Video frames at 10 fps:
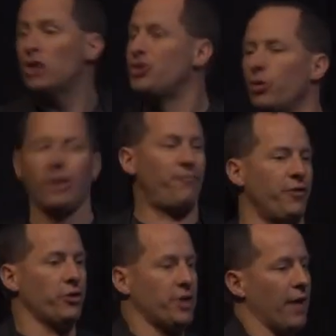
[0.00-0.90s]
Do we
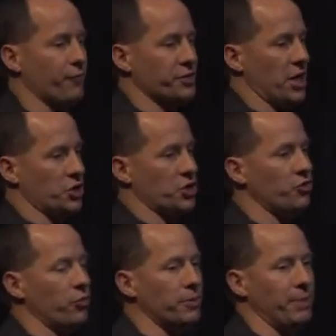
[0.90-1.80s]
fear confrontation as
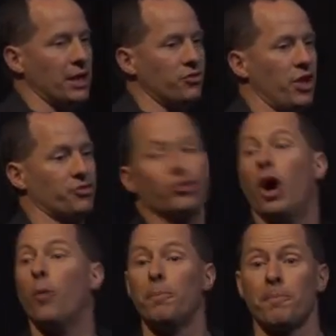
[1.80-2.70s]
human beings, yes or
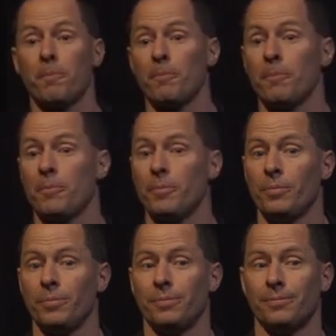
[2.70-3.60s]
no?
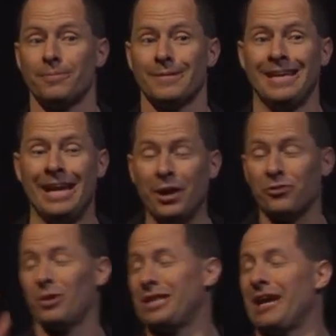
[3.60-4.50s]
Here's
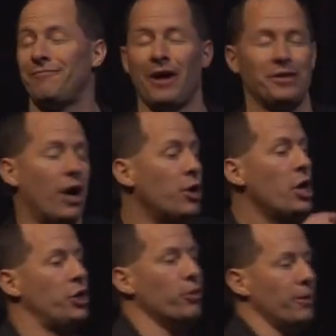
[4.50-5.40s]
what they have found out.
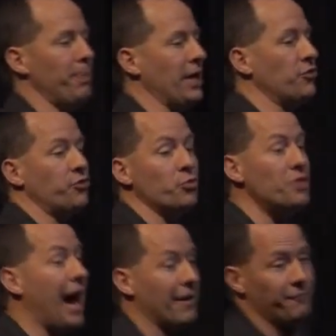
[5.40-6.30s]
Human beings do
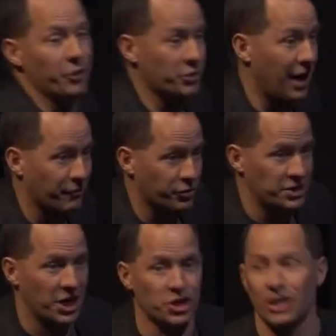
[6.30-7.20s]
not fear
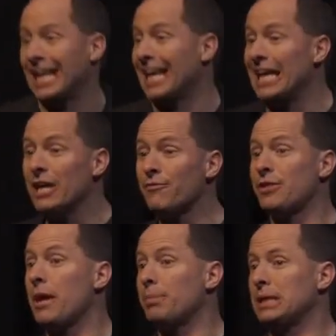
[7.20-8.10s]
confrontation if
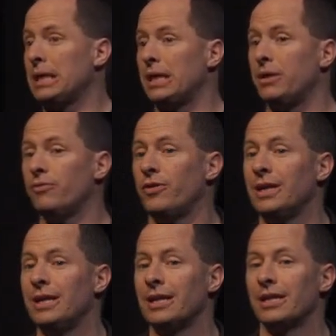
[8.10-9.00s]
they believe
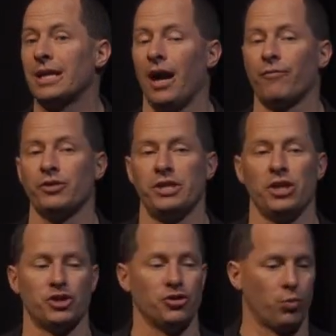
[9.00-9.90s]
the
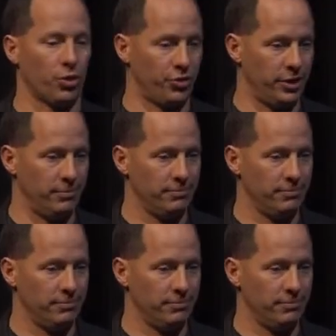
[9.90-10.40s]
confrontation is worth it.